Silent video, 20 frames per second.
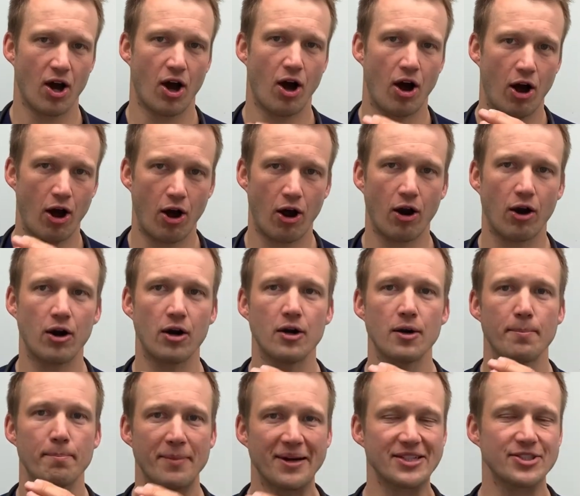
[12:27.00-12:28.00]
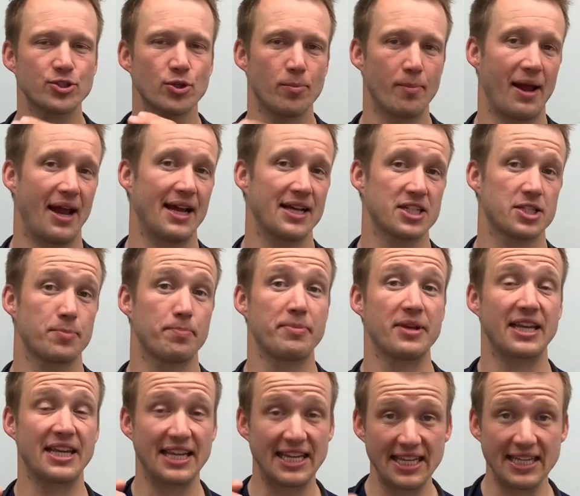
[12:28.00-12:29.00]
our muscle mass
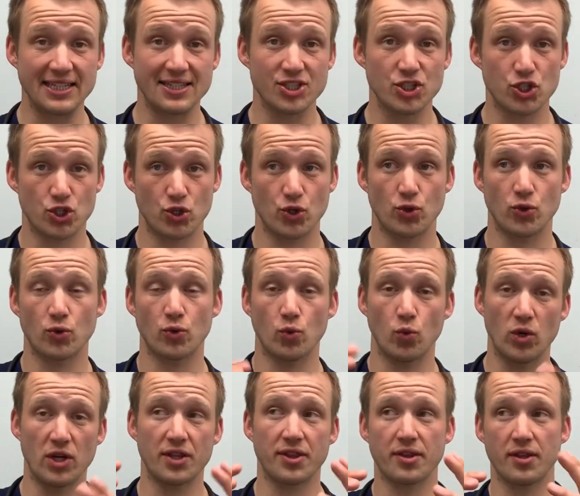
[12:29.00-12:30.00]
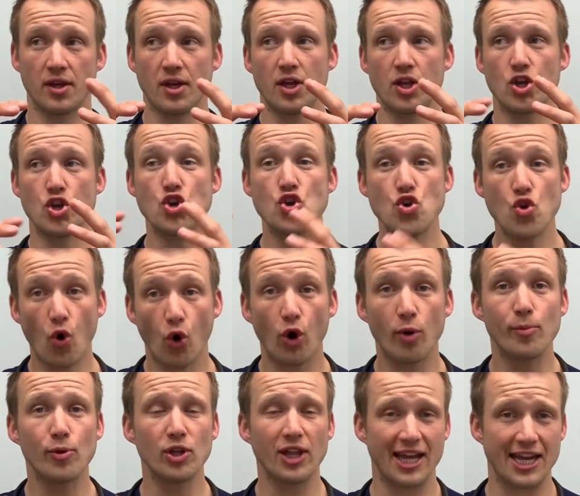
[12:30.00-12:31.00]
begins to, with
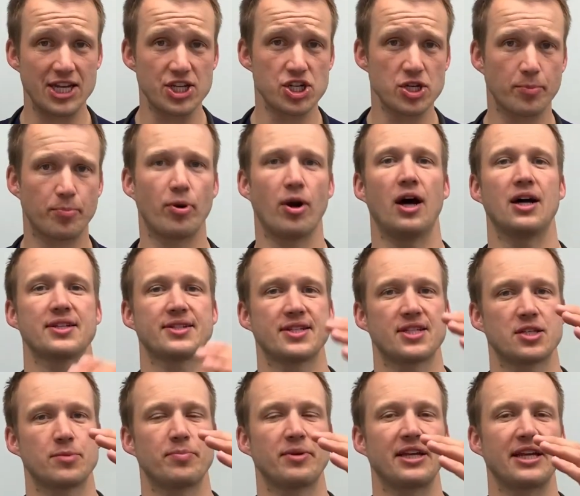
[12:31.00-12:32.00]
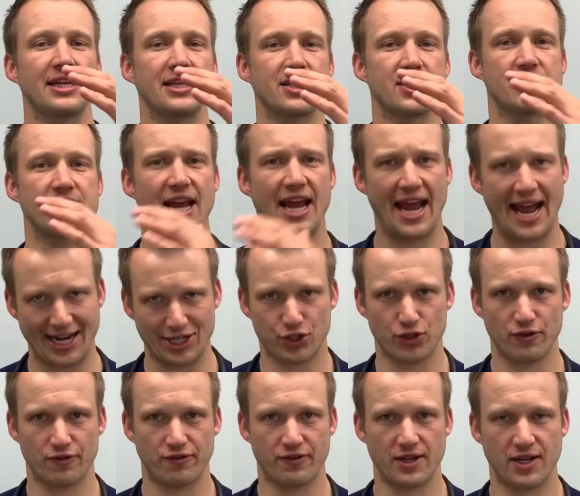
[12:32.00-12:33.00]
normal aging process, begins to
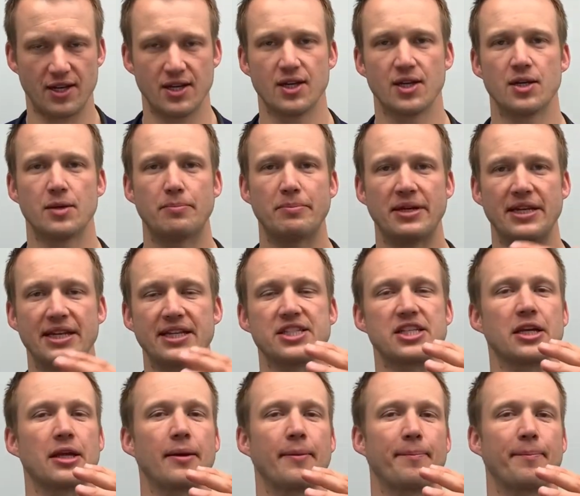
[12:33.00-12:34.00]
atrophy, meaning it